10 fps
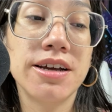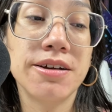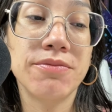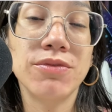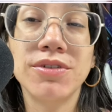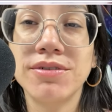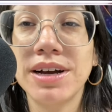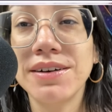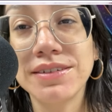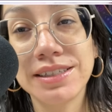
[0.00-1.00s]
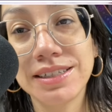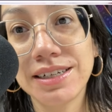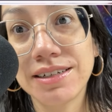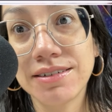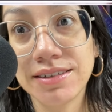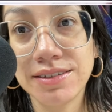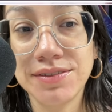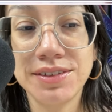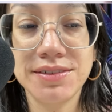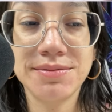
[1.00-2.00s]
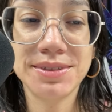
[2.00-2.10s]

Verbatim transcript: Um, well, obviously, not all of you.